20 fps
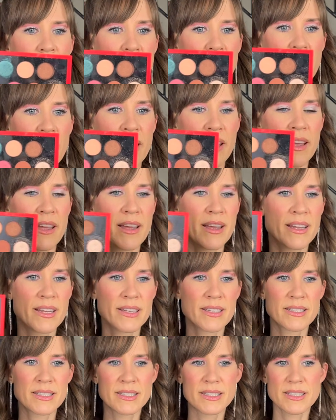
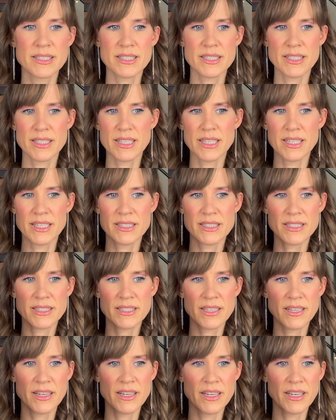And it's
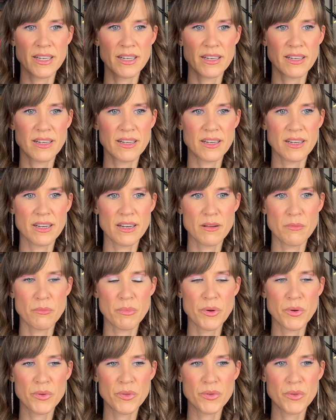got
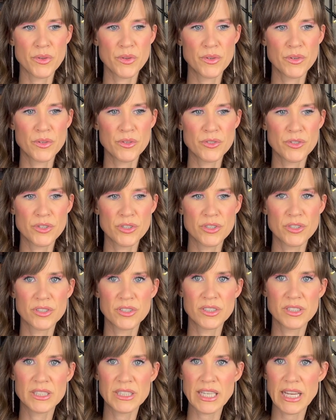both
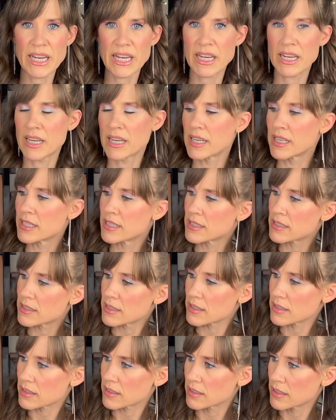neutrals and
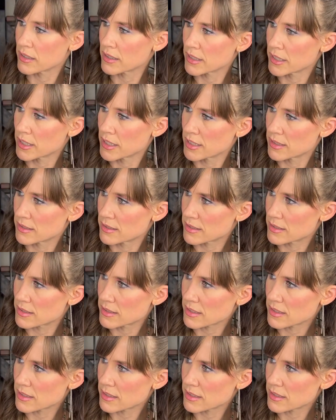colors,